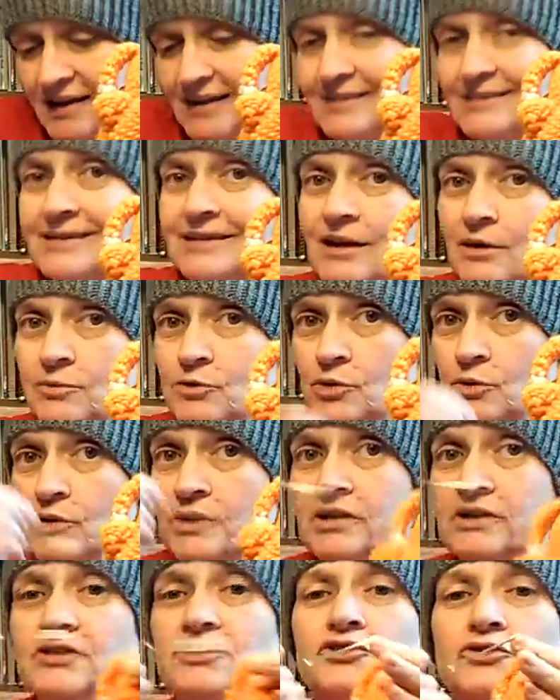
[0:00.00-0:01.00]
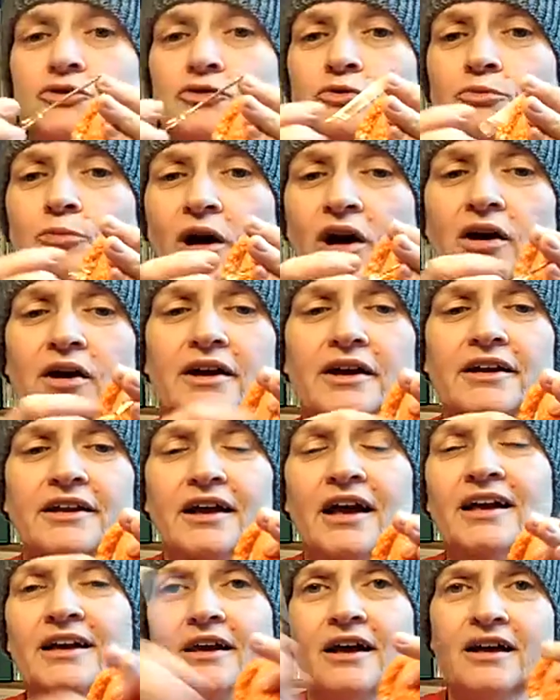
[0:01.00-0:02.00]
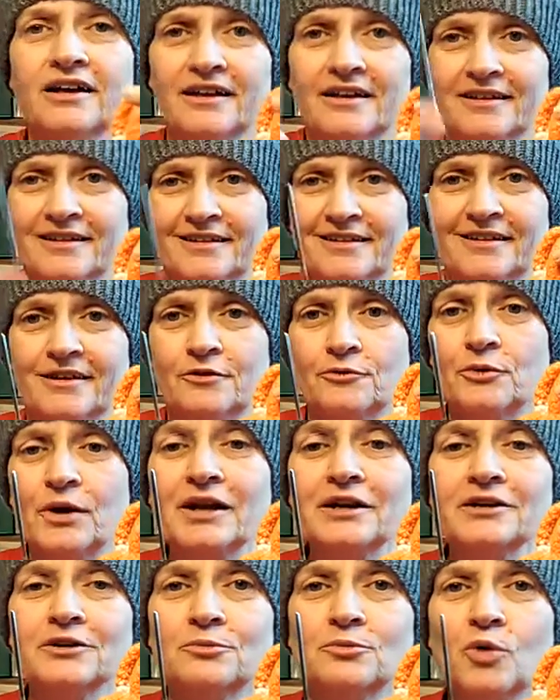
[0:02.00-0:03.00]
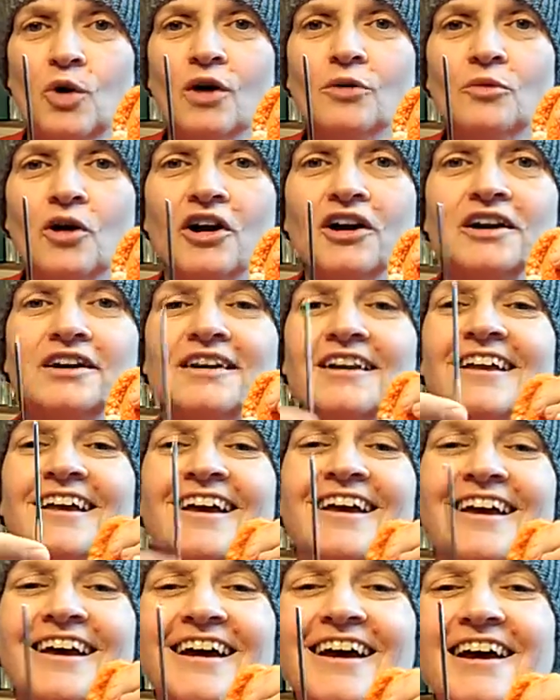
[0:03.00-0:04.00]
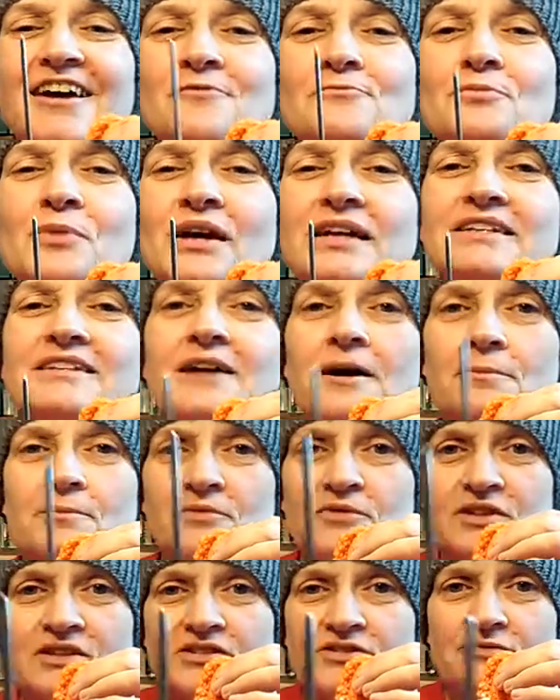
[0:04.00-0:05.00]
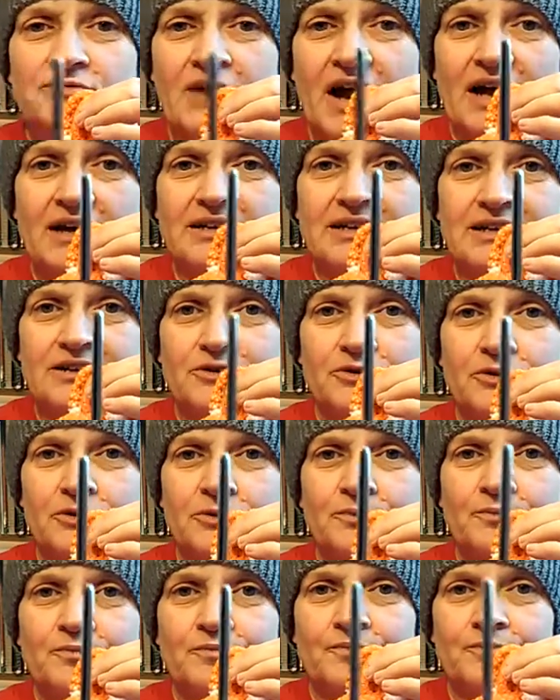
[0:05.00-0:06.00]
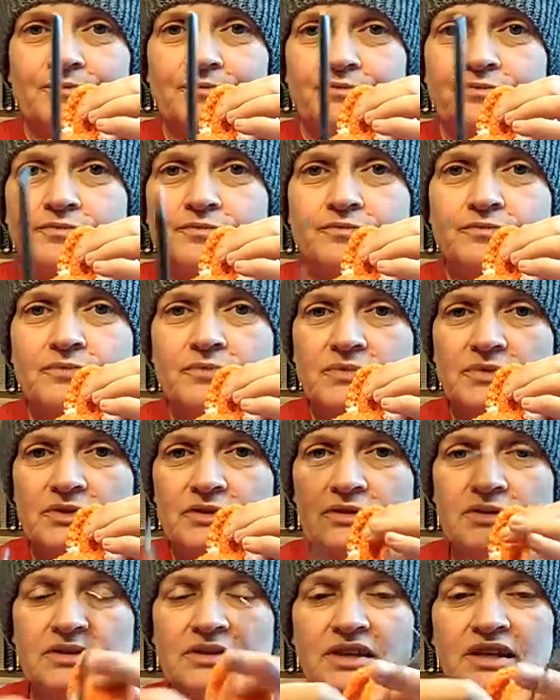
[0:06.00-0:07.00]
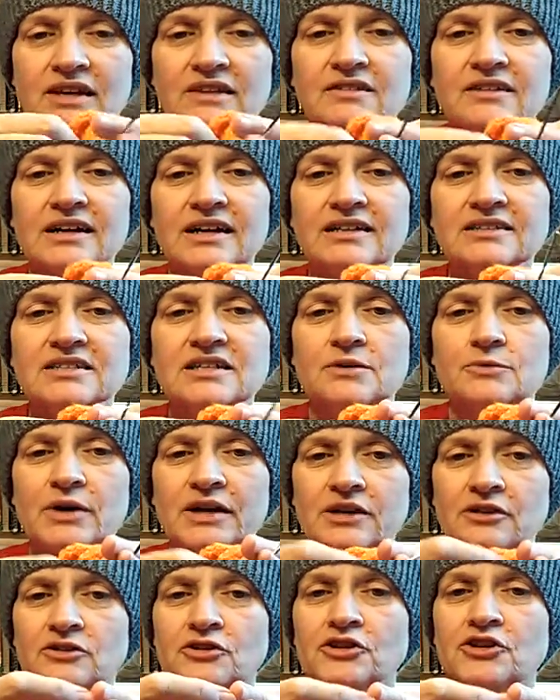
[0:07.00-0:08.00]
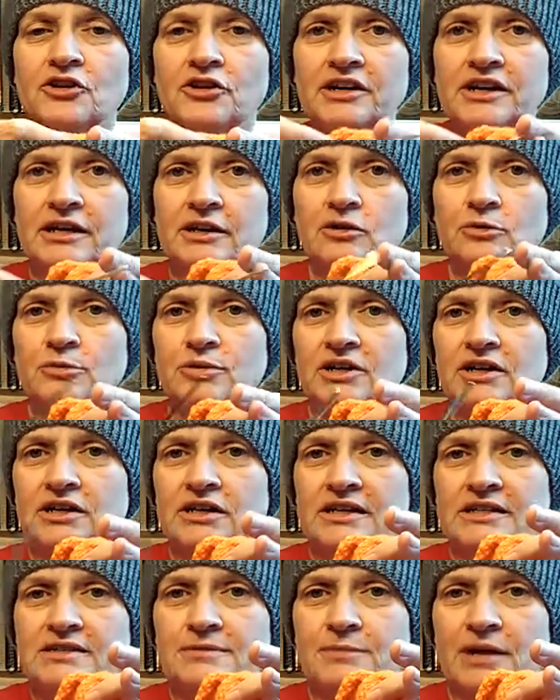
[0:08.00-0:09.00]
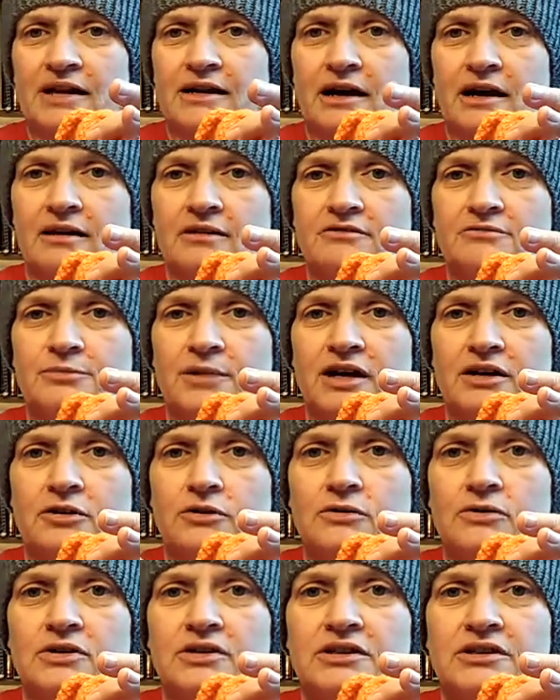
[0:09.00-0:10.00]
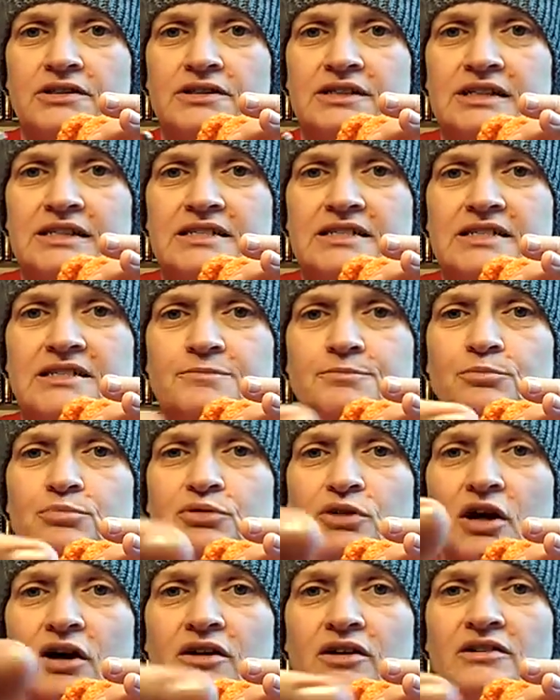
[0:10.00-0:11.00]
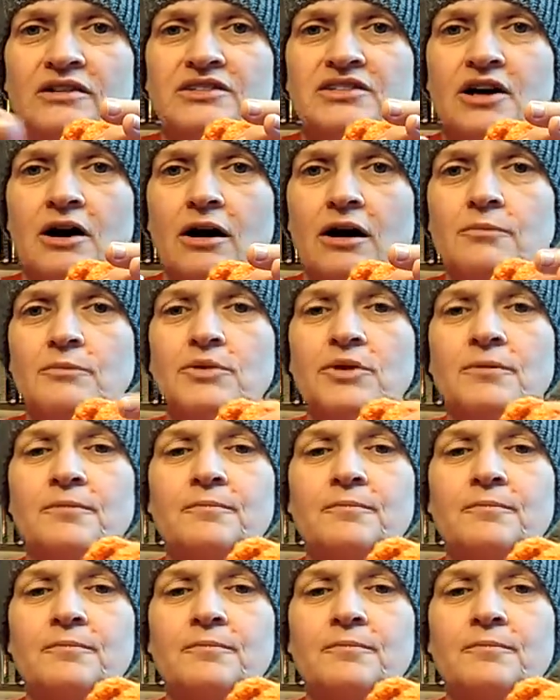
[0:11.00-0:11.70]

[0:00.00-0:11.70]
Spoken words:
ended up going to my random Walmart and picked up this fat needle. That's a regular yarn needle, but it's made out of metal and it's blunt on the top.